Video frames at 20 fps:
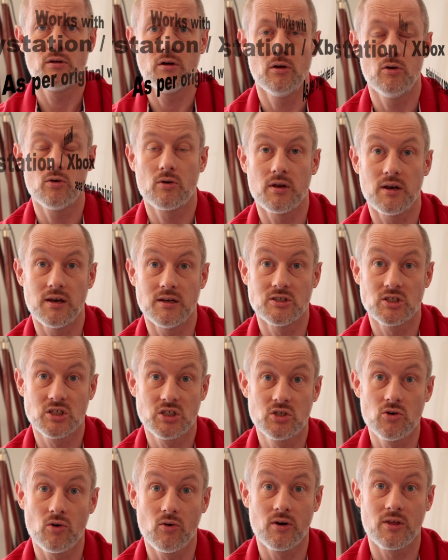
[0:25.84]
look at
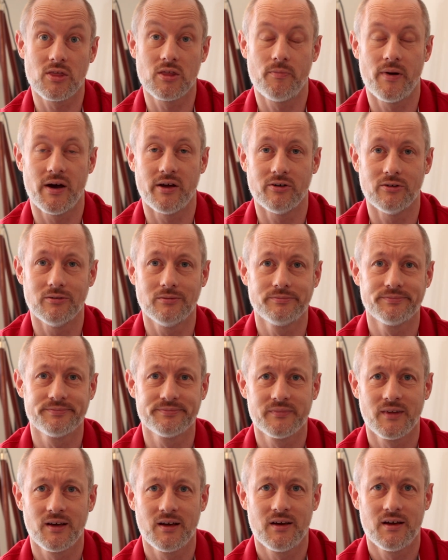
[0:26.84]
installing the pedal
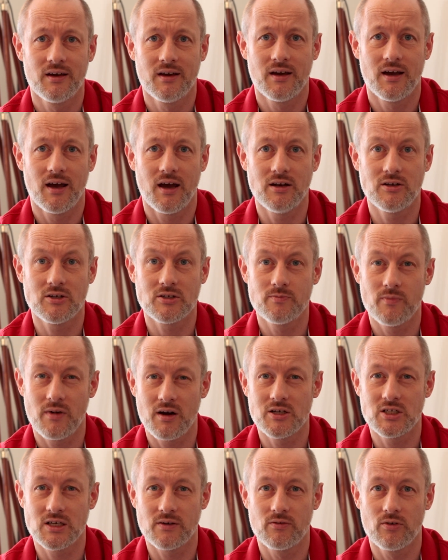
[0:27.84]
and just my
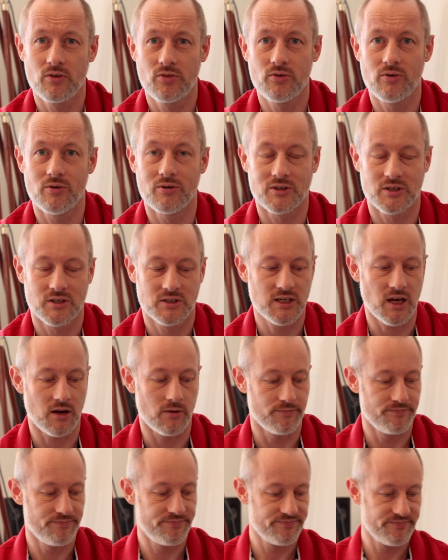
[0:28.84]
general thoughts. So
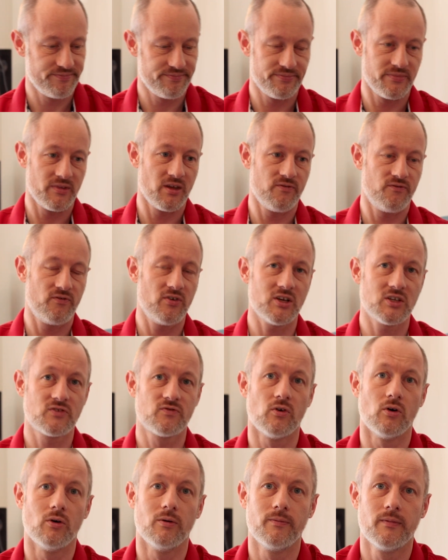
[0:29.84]
first of
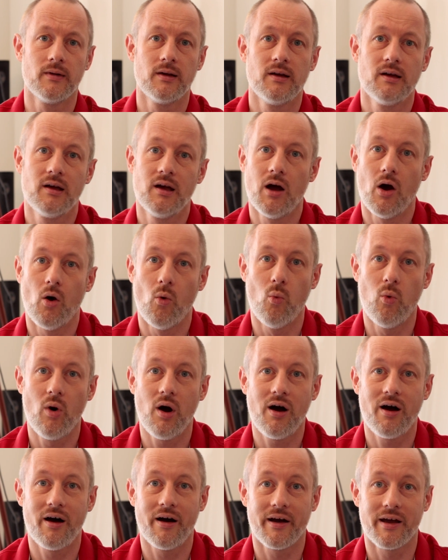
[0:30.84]
all,
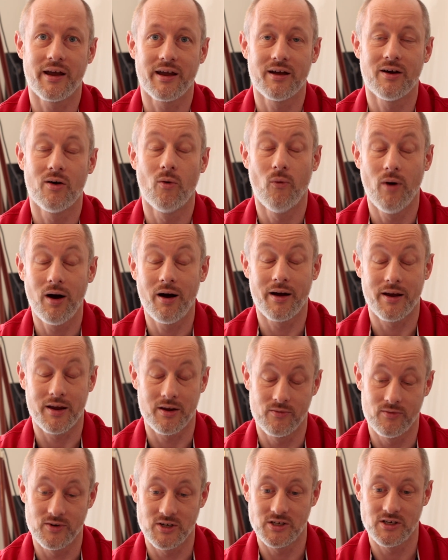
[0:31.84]
why
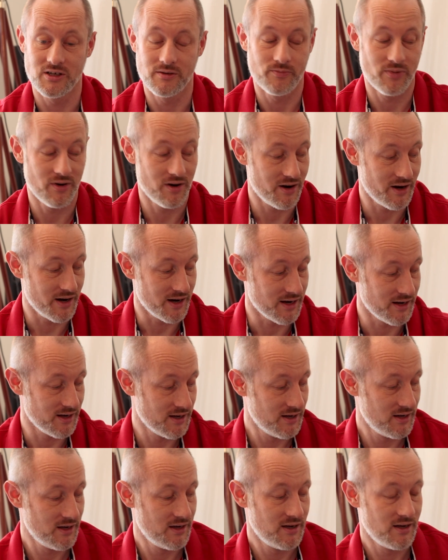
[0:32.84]
would you buy
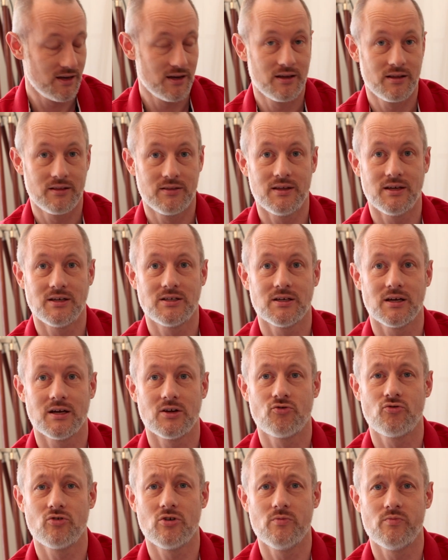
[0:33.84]
this
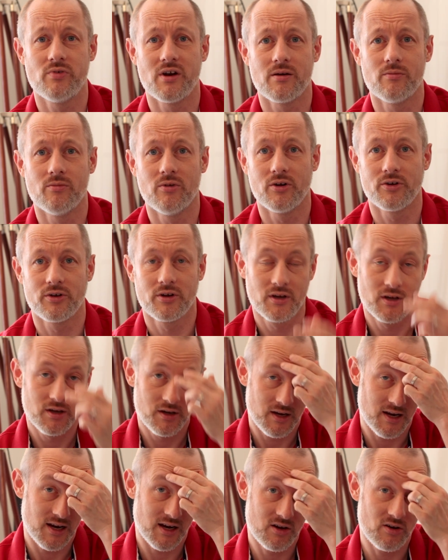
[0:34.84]
tree brake mod?
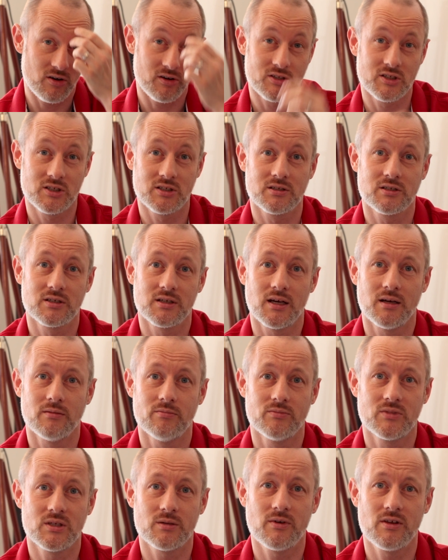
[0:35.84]
It costs
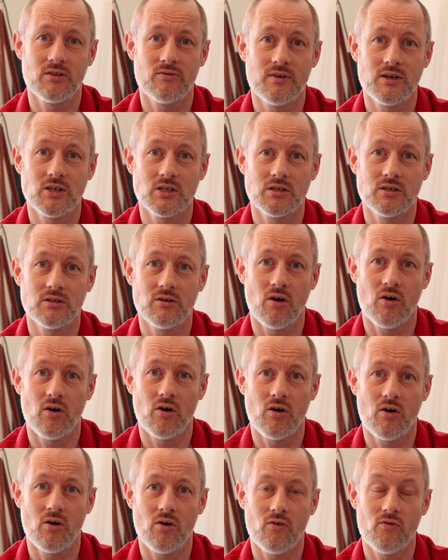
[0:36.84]
somewhere in the region
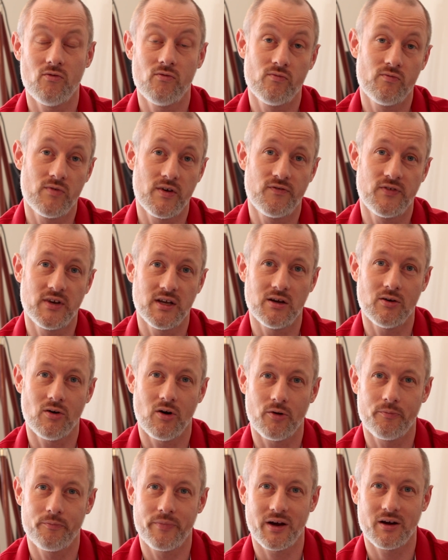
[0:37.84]
of 50
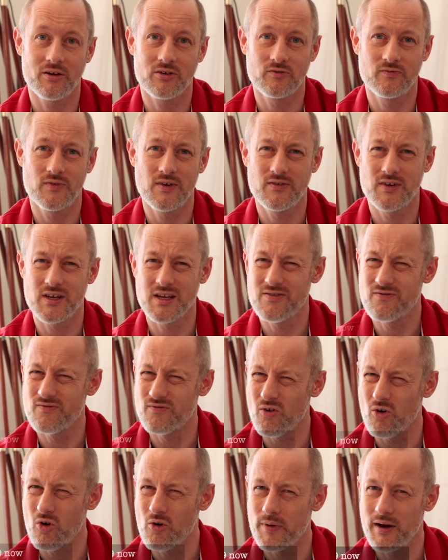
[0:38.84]
odd pounds,
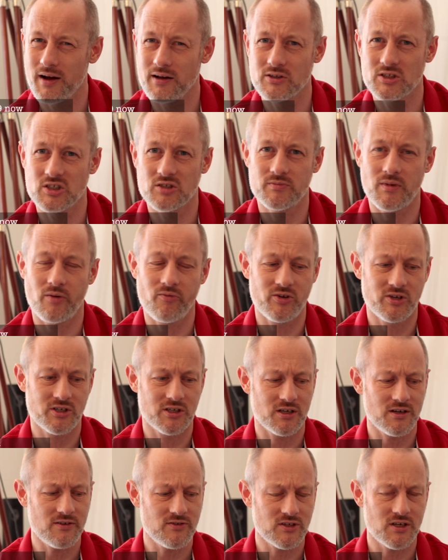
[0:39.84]
£54 as memory
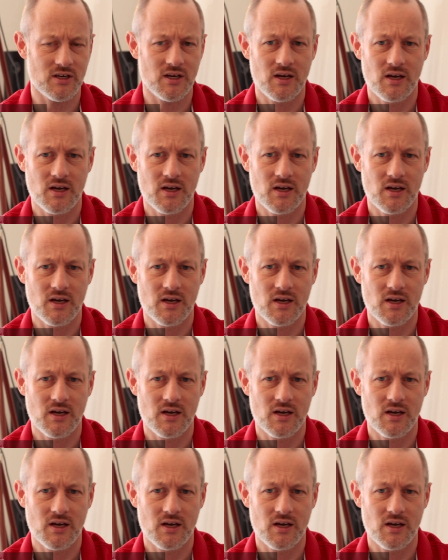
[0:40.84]
serves.